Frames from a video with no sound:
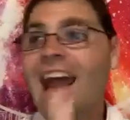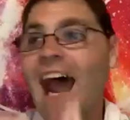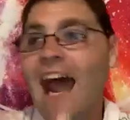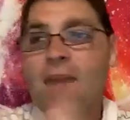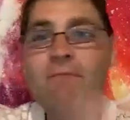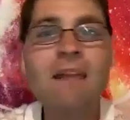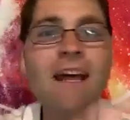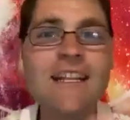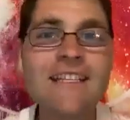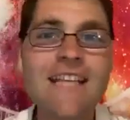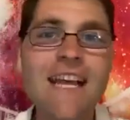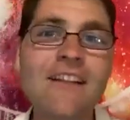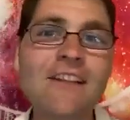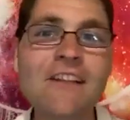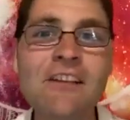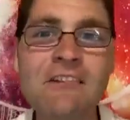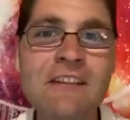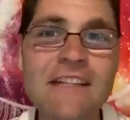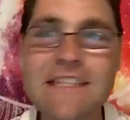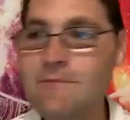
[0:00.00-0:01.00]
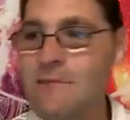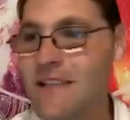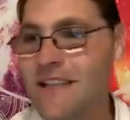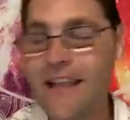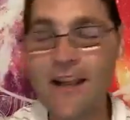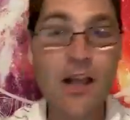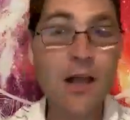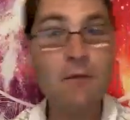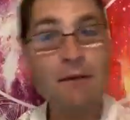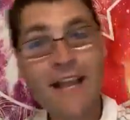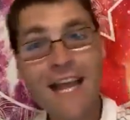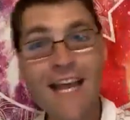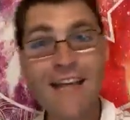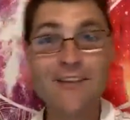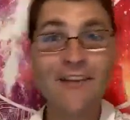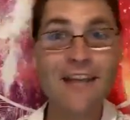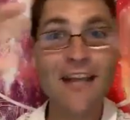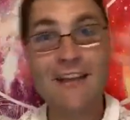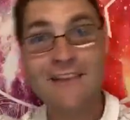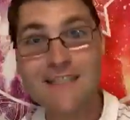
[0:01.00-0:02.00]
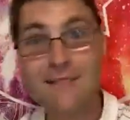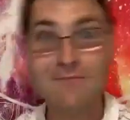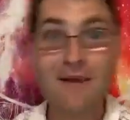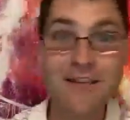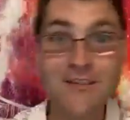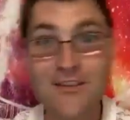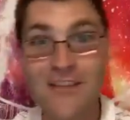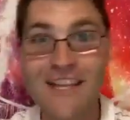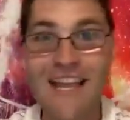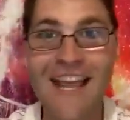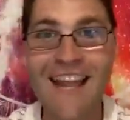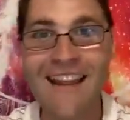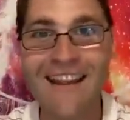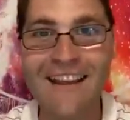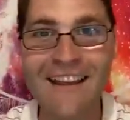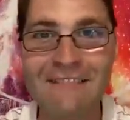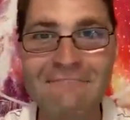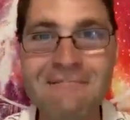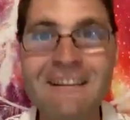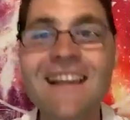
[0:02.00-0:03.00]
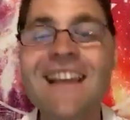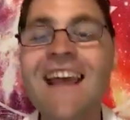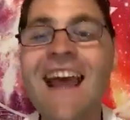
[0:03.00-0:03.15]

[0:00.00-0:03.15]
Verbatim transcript: I'm not telling you this being like, oh my God, look how special I am.